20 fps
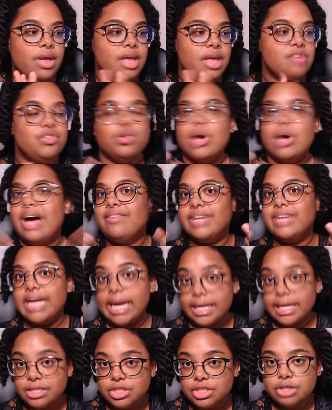if you have an
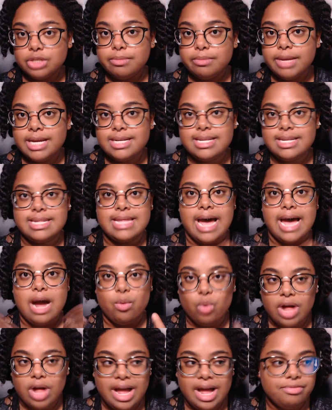instrument,
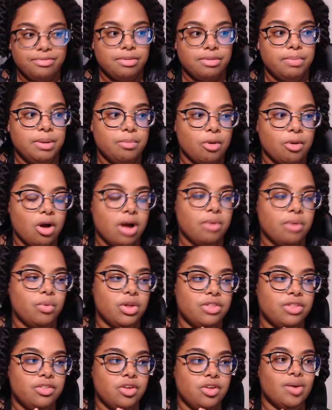that will have to be brought
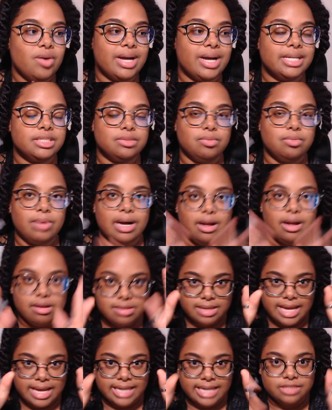with you as well,
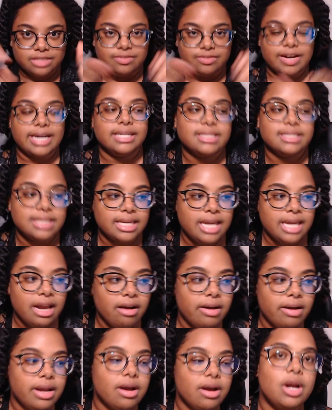classified as a
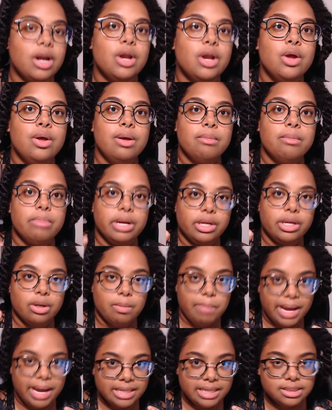carry-on. Bring your
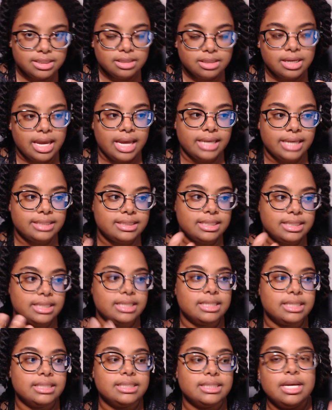pencil
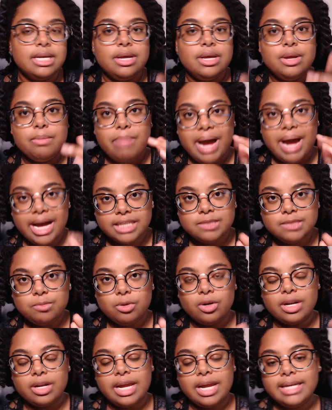cases,
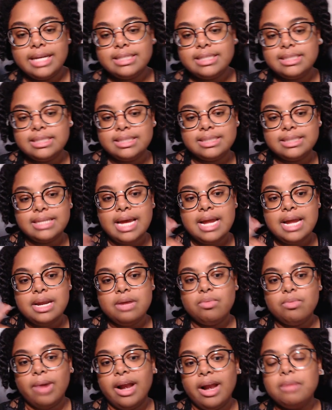passport cases,
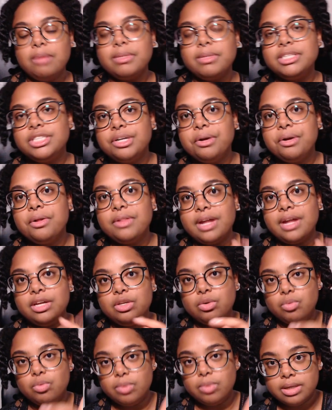any writing material that
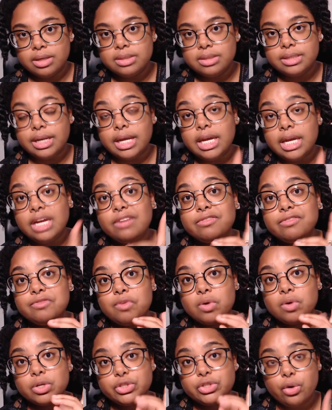you will need
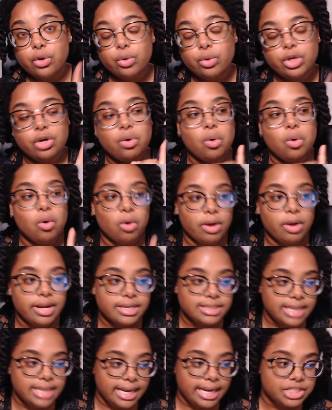for Tokyo
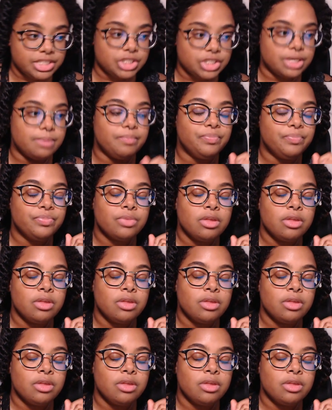orientation.